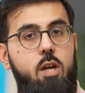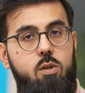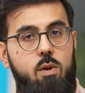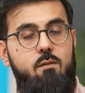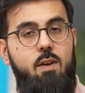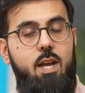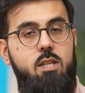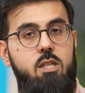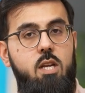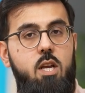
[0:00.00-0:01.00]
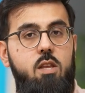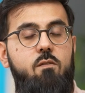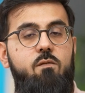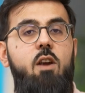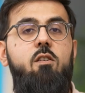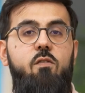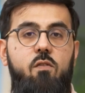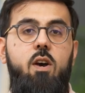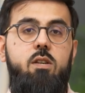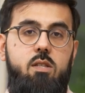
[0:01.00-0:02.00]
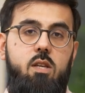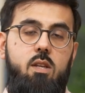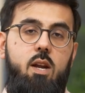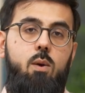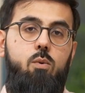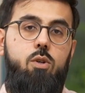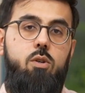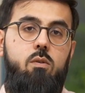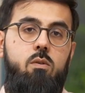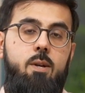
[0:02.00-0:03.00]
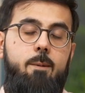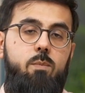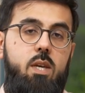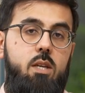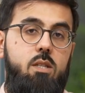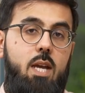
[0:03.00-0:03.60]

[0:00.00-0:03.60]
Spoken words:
to invest, the very first thing that I would do is